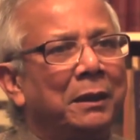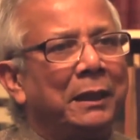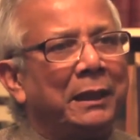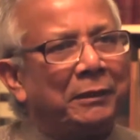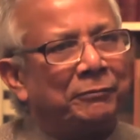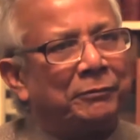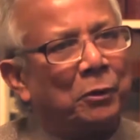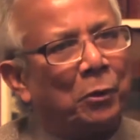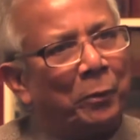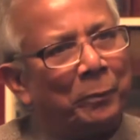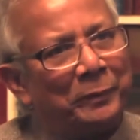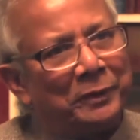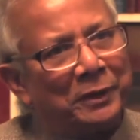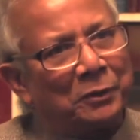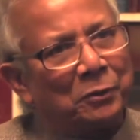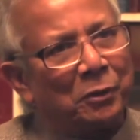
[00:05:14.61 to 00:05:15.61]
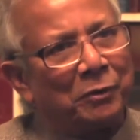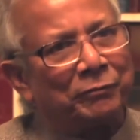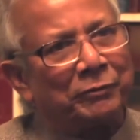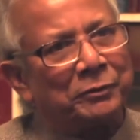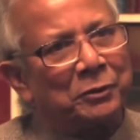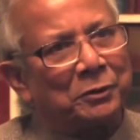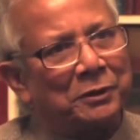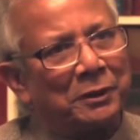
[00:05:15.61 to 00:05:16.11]
If you open the door for
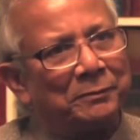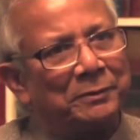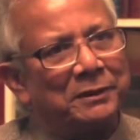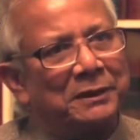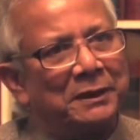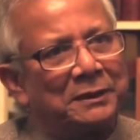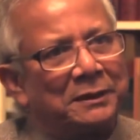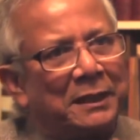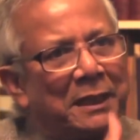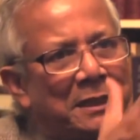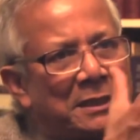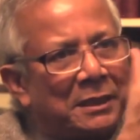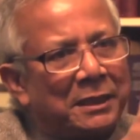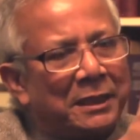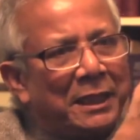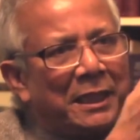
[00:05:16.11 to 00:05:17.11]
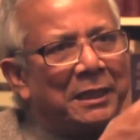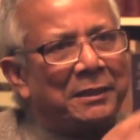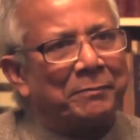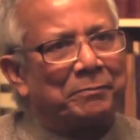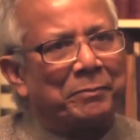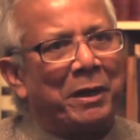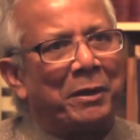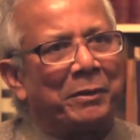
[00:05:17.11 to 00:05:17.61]
social business, this
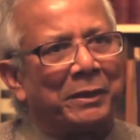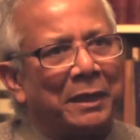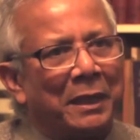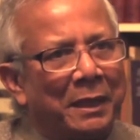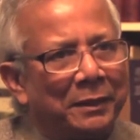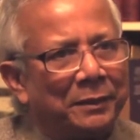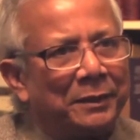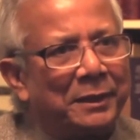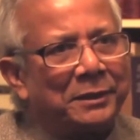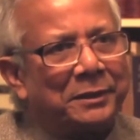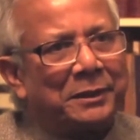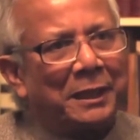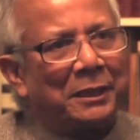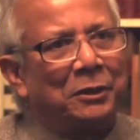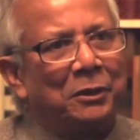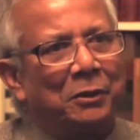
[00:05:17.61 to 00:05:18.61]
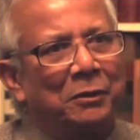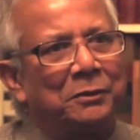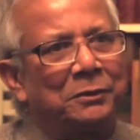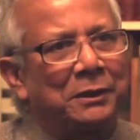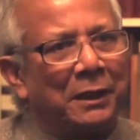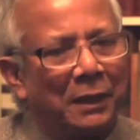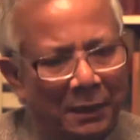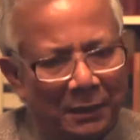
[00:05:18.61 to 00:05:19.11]
creative power, this
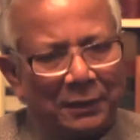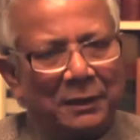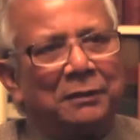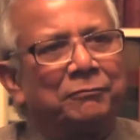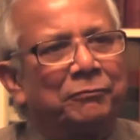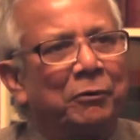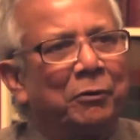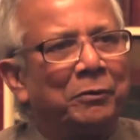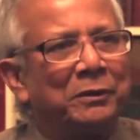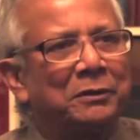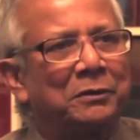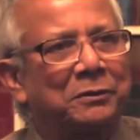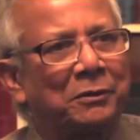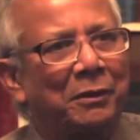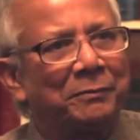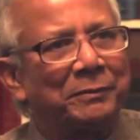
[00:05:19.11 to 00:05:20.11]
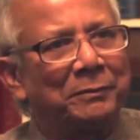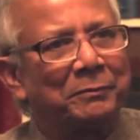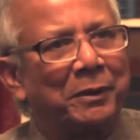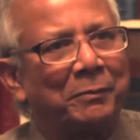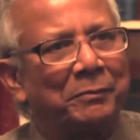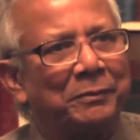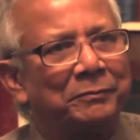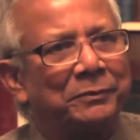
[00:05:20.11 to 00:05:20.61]
technology can flow into solving
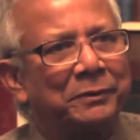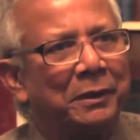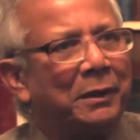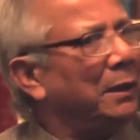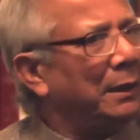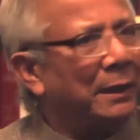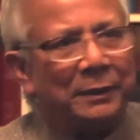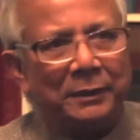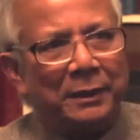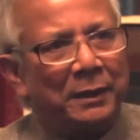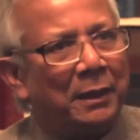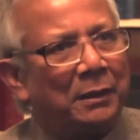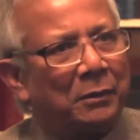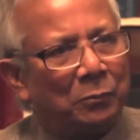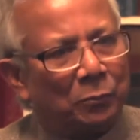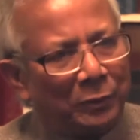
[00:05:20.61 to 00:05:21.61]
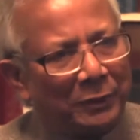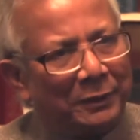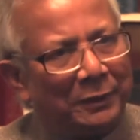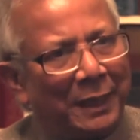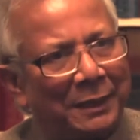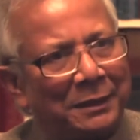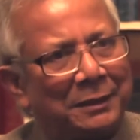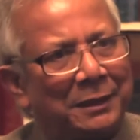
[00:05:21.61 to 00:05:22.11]
problems. And with
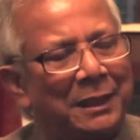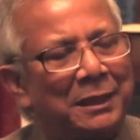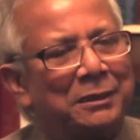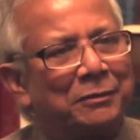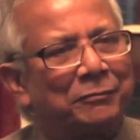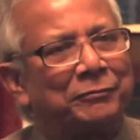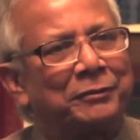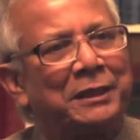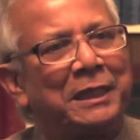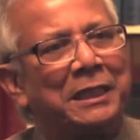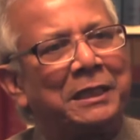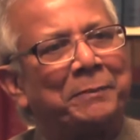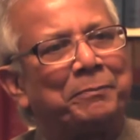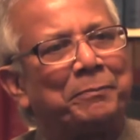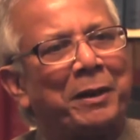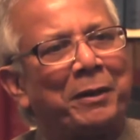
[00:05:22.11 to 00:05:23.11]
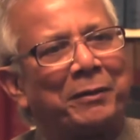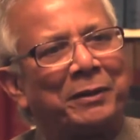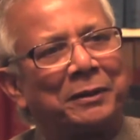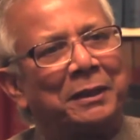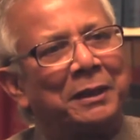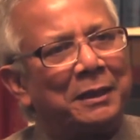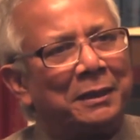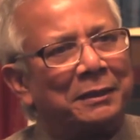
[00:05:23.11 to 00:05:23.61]
that kind of creative power
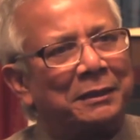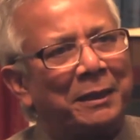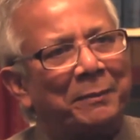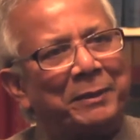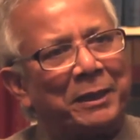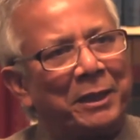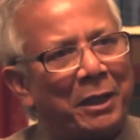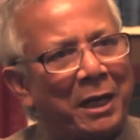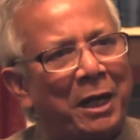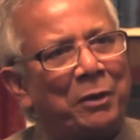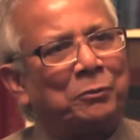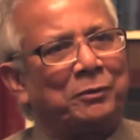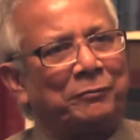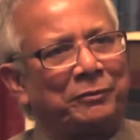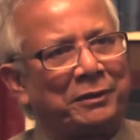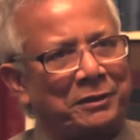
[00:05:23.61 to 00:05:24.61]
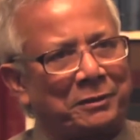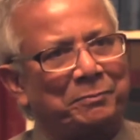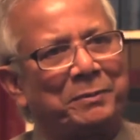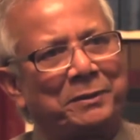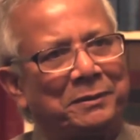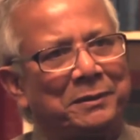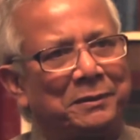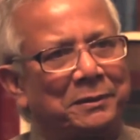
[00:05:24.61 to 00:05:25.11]
coming out of these
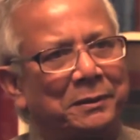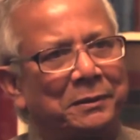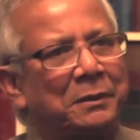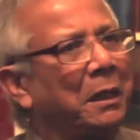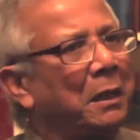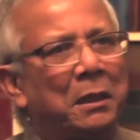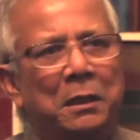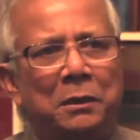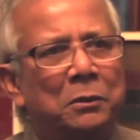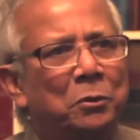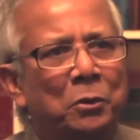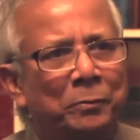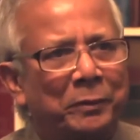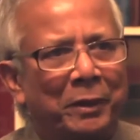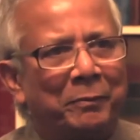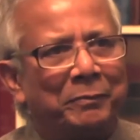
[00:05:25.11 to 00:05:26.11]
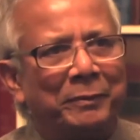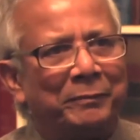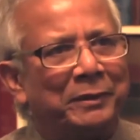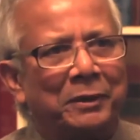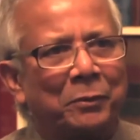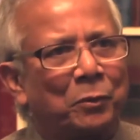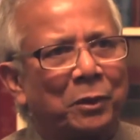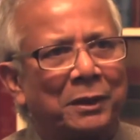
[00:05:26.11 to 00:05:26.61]
businesses, no problem in
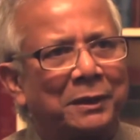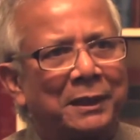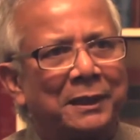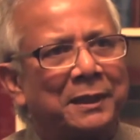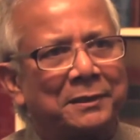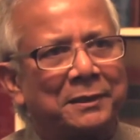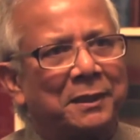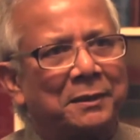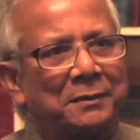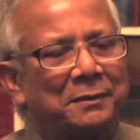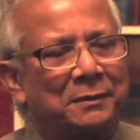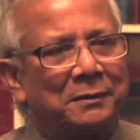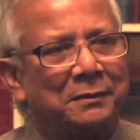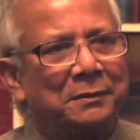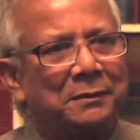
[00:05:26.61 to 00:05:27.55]
the world can exist.